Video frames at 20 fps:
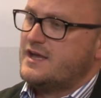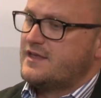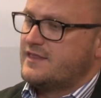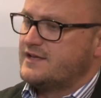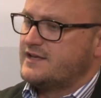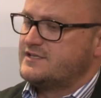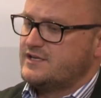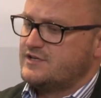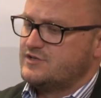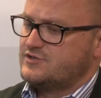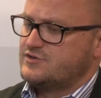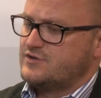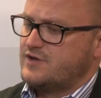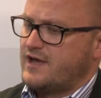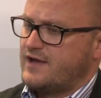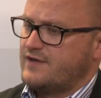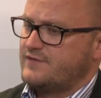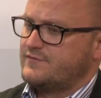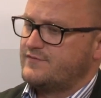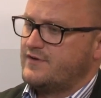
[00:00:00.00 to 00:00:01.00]
They tend to
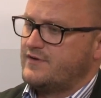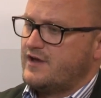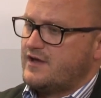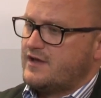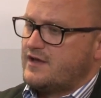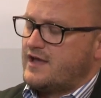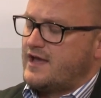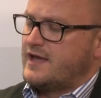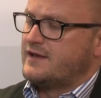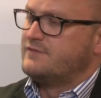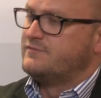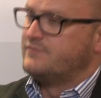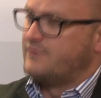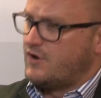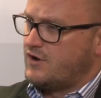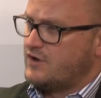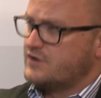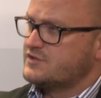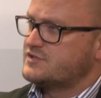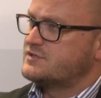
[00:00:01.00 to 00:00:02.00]
have
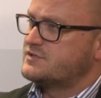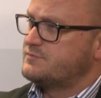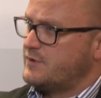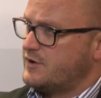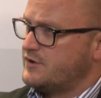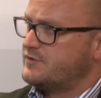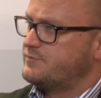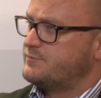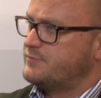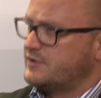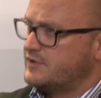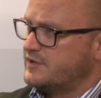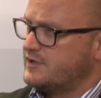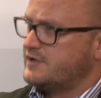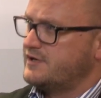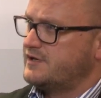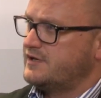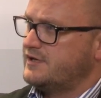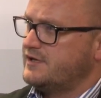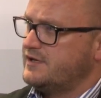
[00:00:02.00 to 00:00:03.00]
advanced both
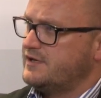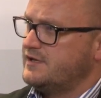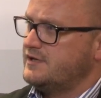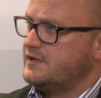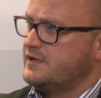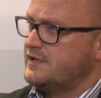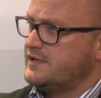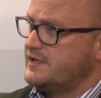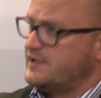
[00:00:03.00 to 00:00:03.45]
politically,